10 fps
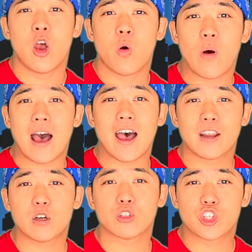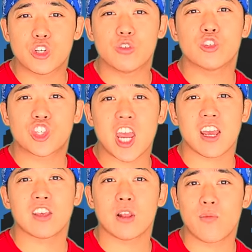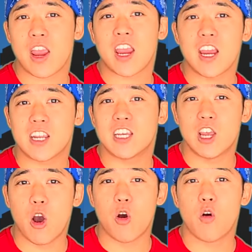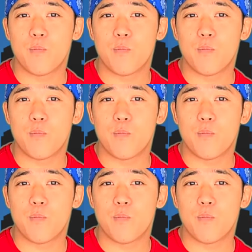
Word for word: Why don't you check the radio?